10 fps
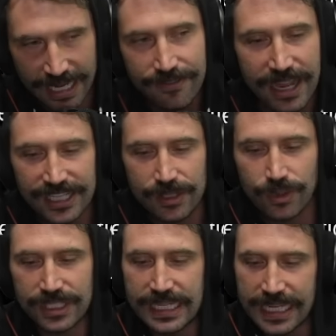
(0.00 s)
I've actually
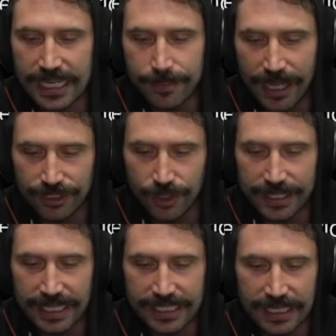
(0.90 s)
was thinking about
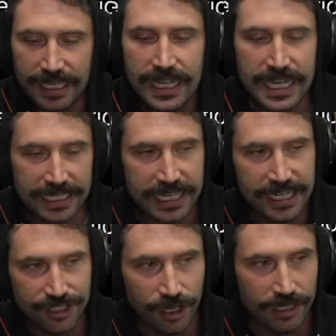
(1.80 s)
doing like a
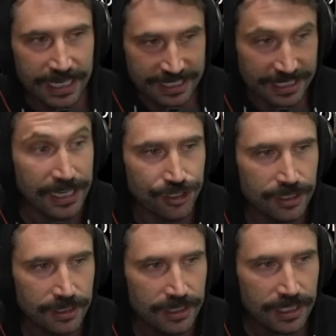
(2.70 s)
Kickstart extension